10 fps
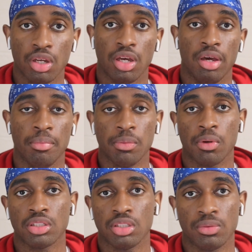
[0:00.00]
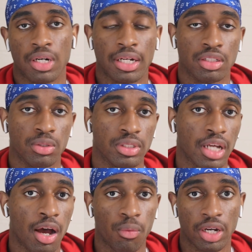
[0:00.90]
And me personally, what I do is
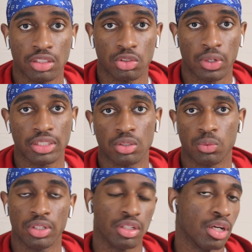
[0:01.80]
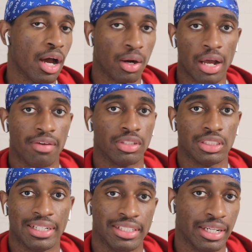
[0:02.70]
I wash twice a week. I don't have a
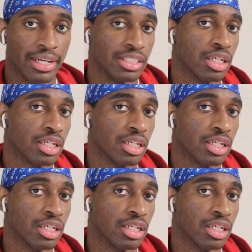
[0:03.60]
set days.